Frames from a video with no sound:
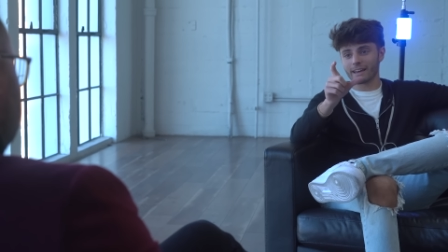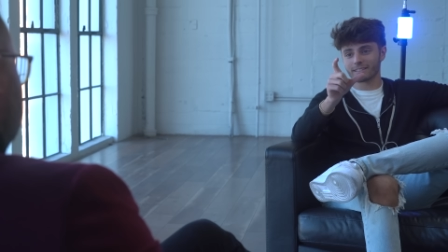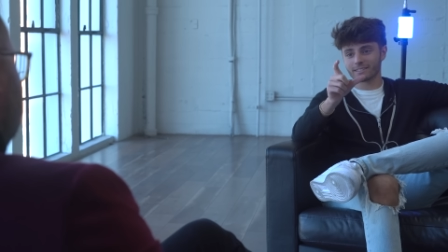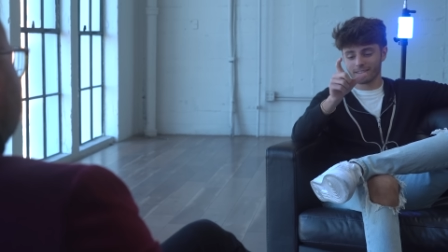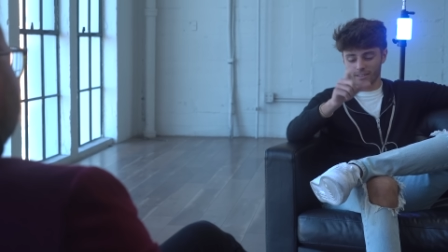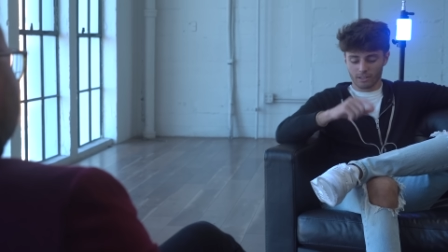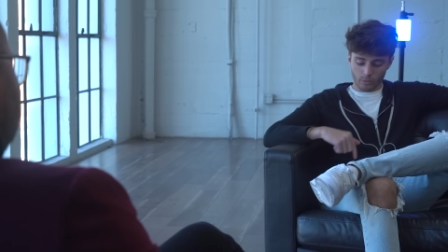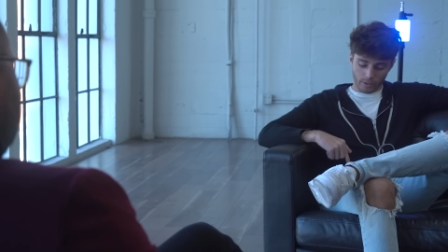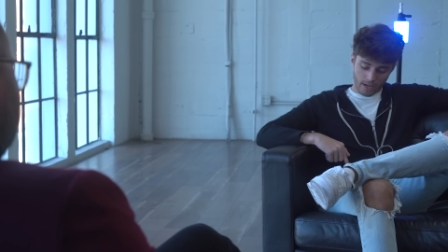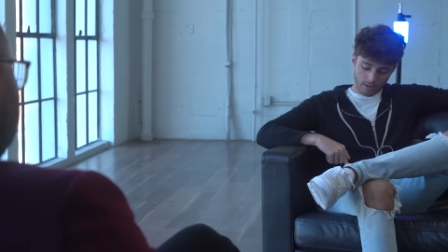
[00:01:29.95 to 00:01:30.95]
That's
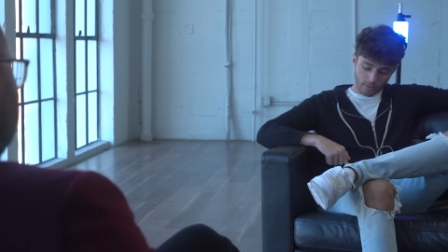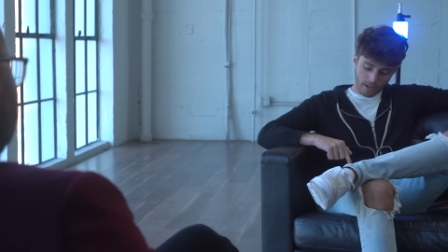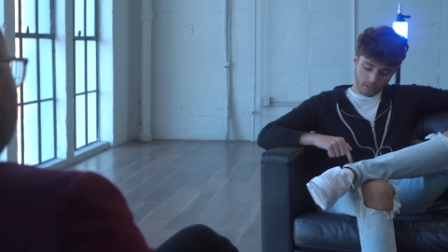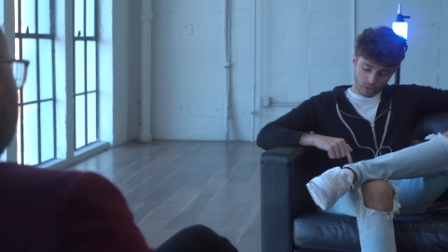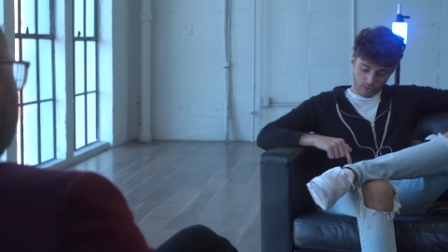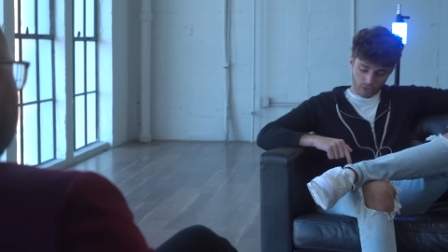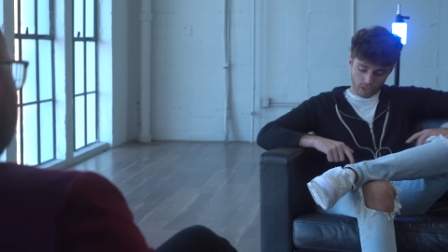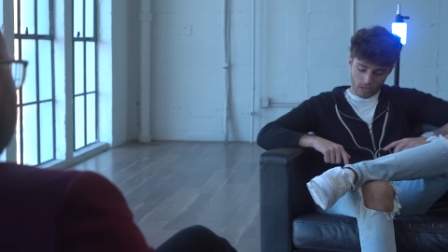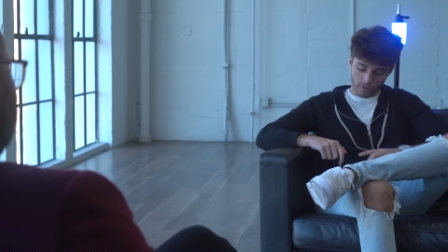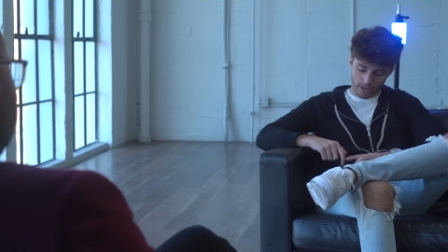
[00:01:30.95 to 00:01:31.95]
mm-hmm. we got we got a
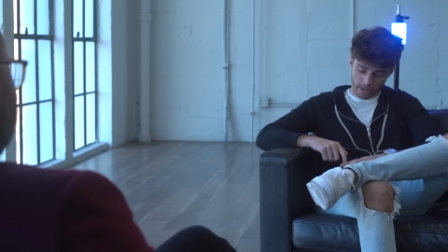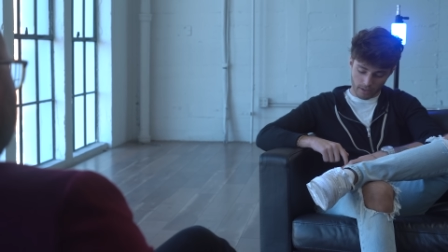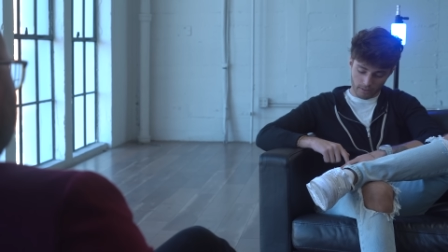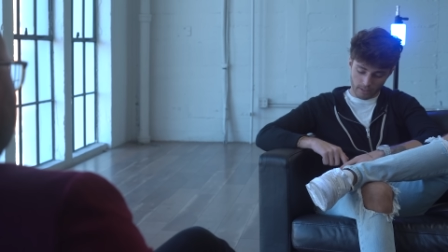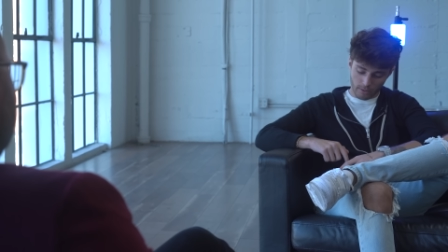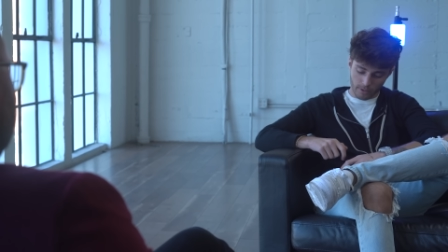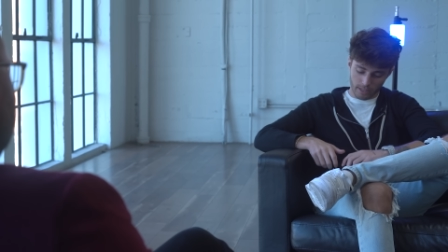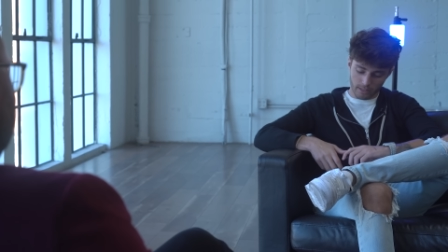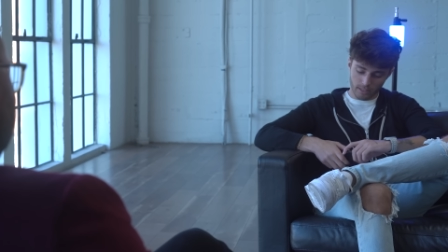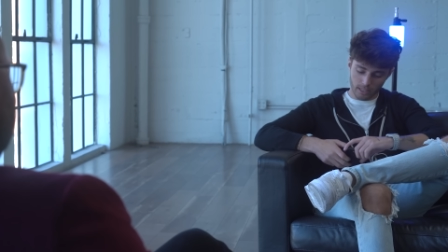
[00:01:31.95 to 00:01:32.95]
screenshot right here that we
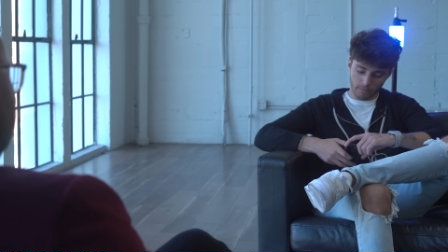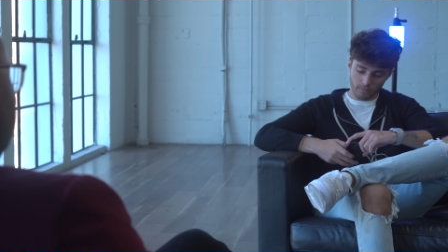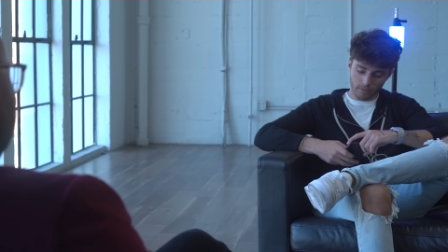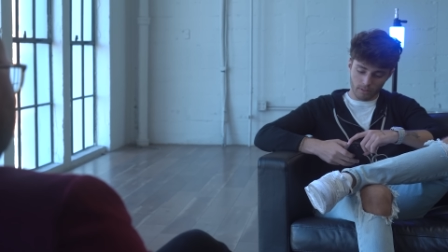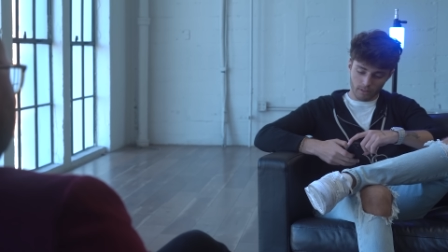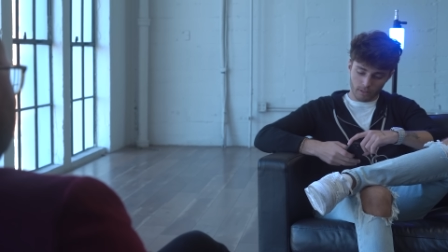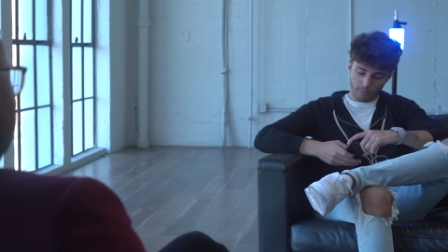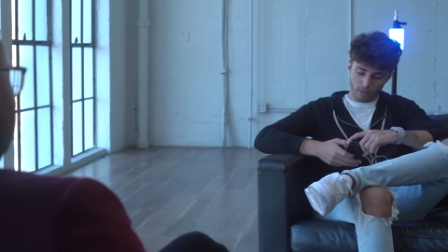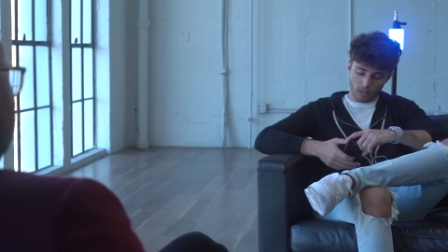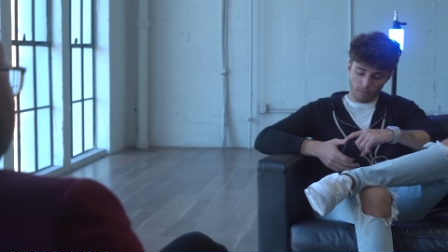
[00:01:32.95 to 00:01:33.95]
had the team
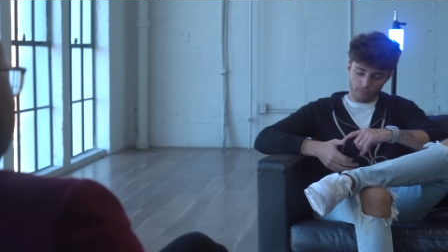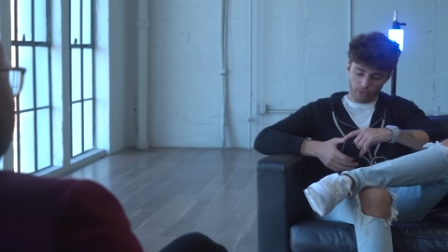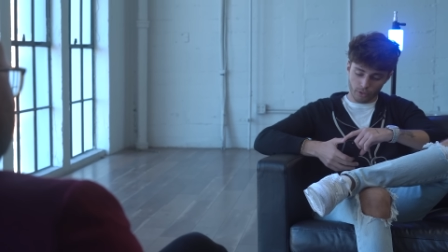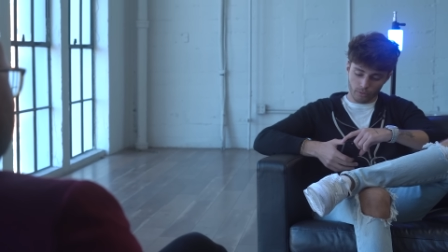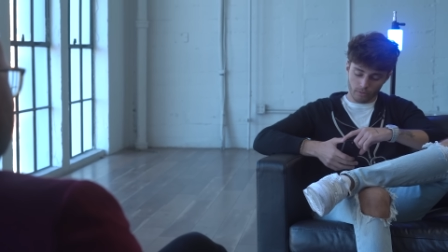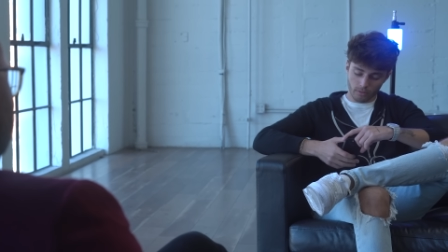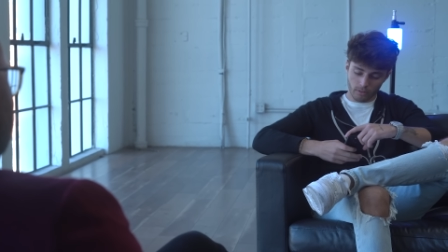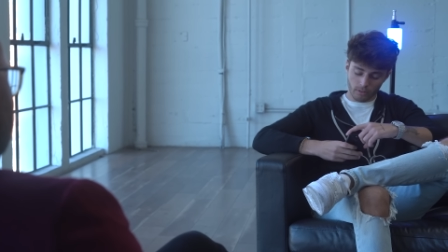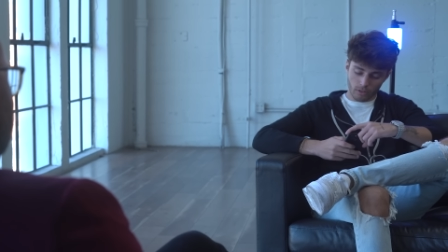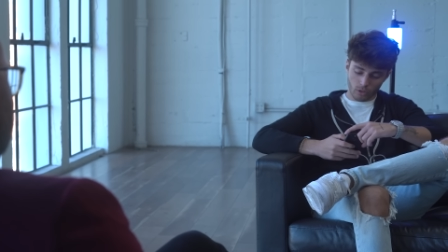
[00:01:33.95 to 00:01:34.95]
pull up for you,
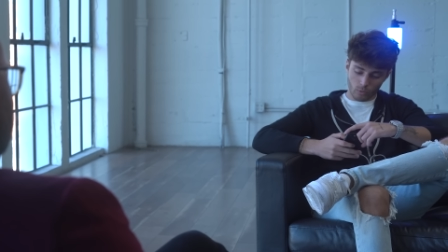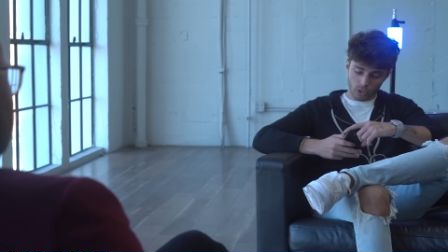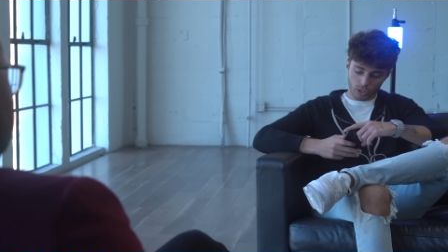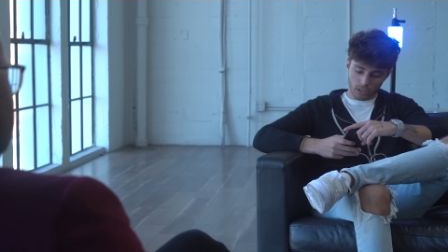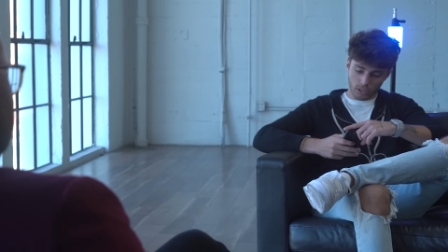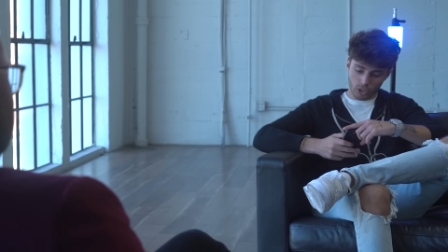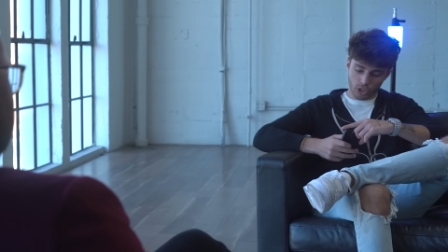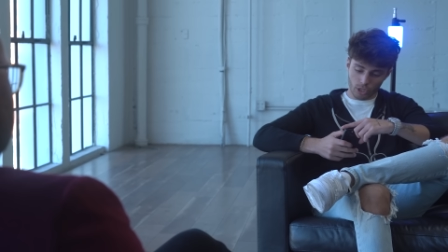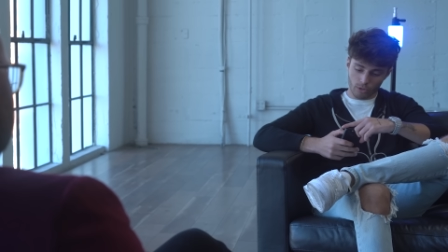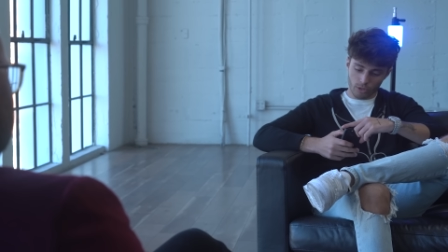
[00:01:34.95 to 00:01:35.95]
which is going to
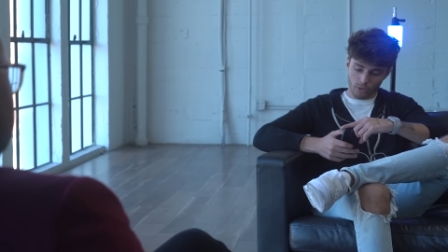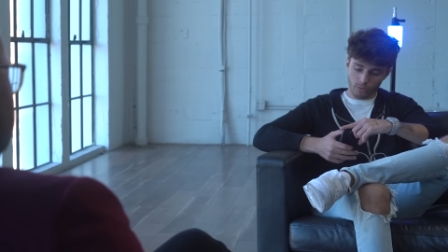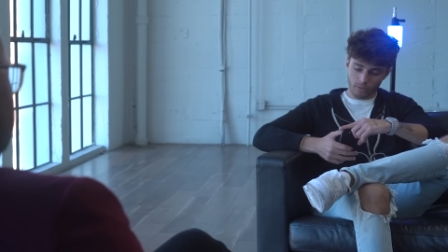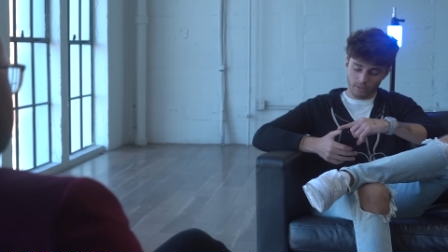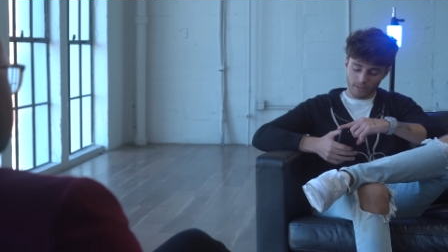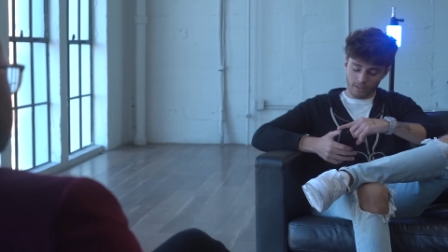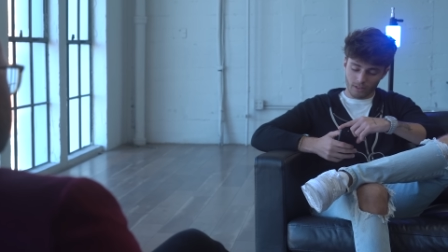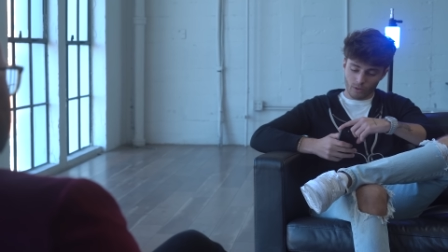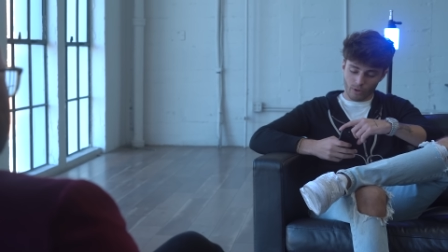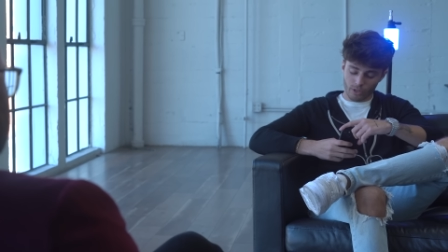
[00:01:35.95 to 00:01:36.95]
show you
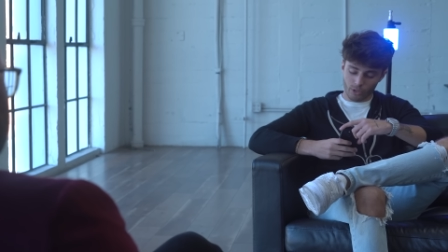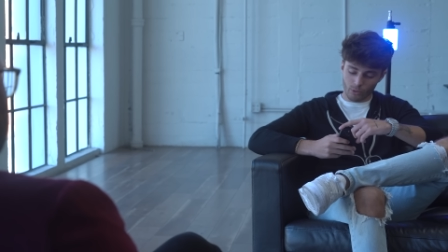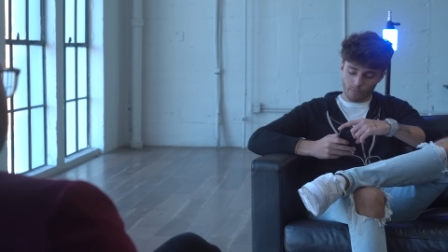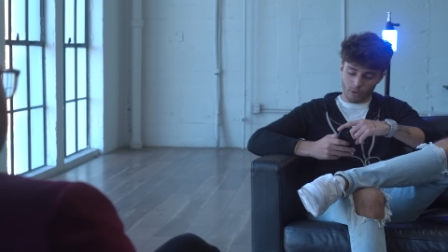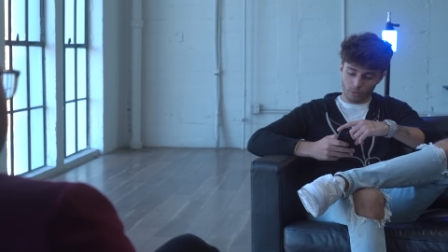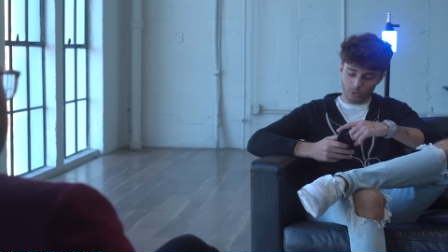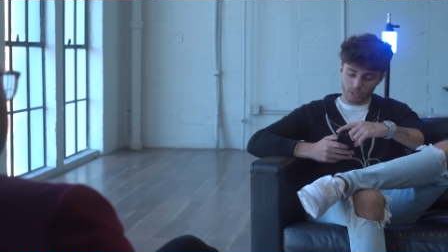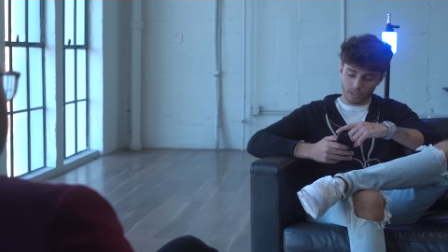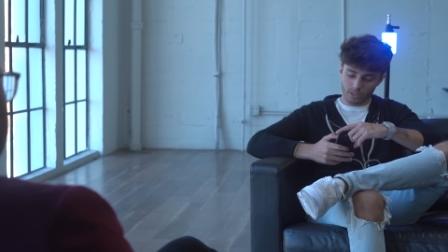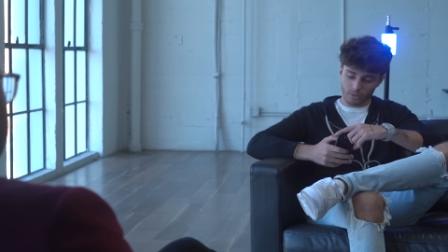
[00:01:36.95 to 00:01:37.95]
what you
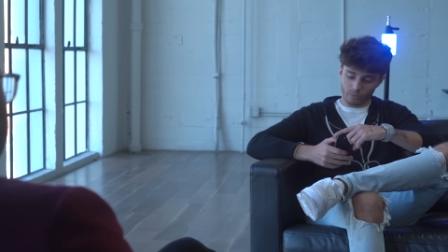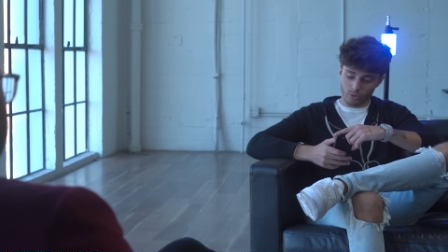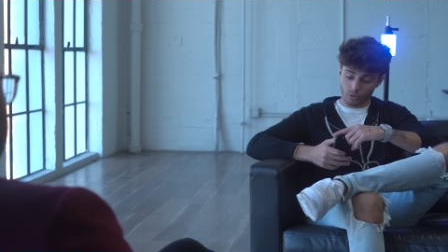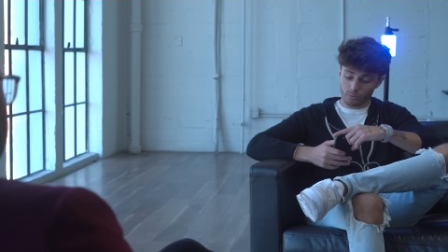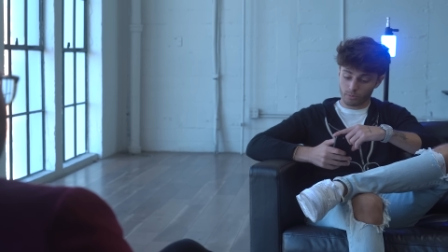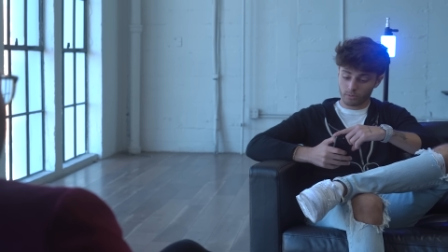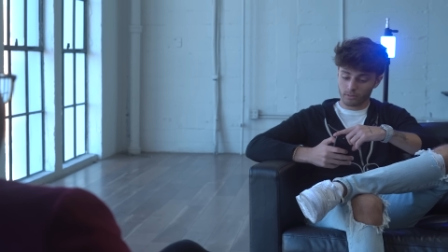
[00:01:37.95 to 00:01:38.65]
posted in the group.